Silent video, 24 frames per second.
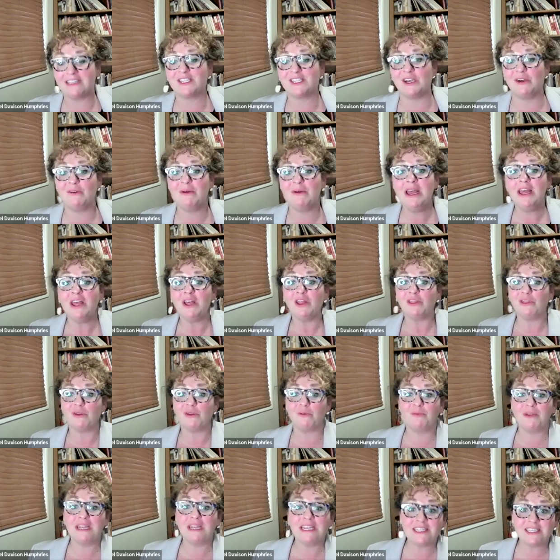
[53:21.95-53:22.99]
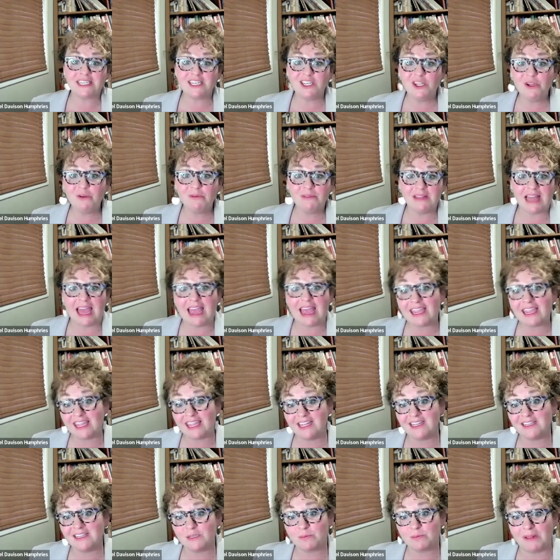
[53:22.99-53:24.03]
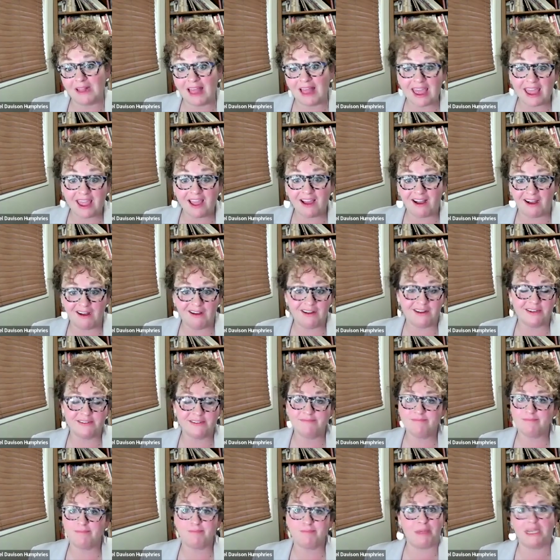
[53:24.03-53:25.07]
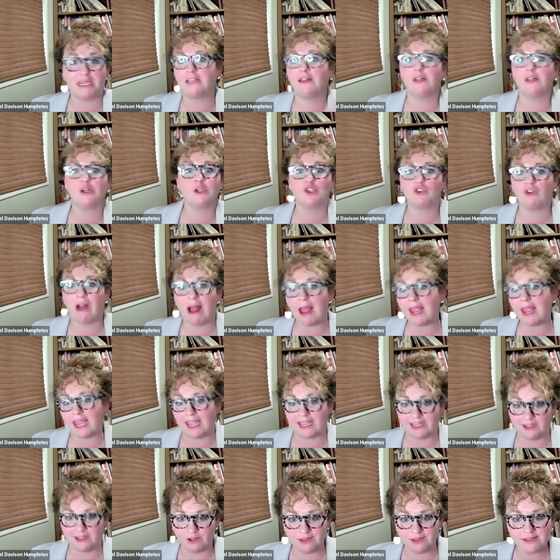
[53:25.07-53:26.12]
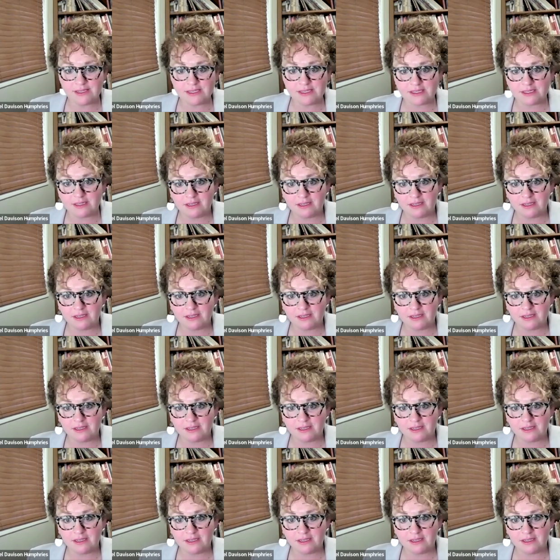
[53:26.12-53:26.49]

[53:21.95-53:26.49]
So the reason you let kids play on pickler triangles